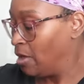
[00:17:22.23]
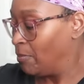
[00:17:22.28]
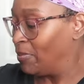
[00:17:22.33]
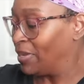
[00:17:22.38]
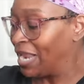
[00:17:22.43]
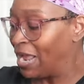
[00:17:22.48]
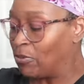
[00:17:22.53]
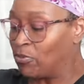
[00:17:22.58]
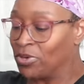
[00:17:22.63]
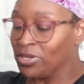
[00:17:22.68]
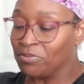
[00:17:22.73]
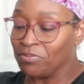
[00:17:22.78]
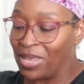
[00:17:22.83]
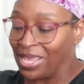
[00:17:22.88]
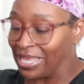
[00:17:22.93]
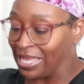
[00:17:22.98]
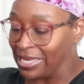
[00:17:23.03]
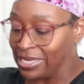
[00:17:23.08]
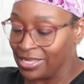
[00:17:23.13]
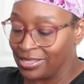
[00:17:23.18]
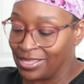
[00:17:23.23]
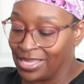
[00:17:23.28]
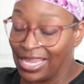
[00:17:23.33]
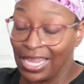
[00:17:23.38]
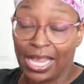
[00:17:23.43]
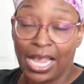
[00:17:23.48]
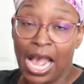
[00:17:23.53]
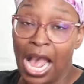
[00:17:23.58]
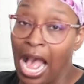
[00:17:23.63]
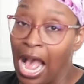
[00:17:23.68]
but I wouldn't make
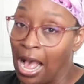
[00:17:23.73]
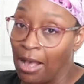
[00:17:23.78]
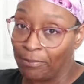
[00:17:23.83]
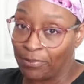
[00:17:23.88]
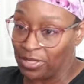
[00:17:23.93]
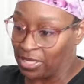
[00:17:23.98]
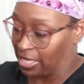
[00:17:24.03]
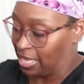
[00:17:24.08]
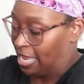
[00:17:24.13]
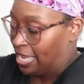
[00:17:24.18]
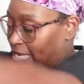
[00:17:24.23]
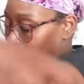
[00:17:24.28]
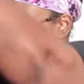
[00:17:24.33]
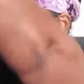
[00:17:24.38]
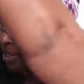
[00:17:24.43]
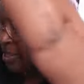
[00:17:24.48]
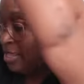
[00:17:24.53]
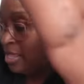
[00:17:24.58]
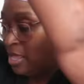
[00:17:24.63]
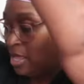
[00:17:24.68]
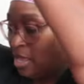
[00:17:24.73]
anything complicated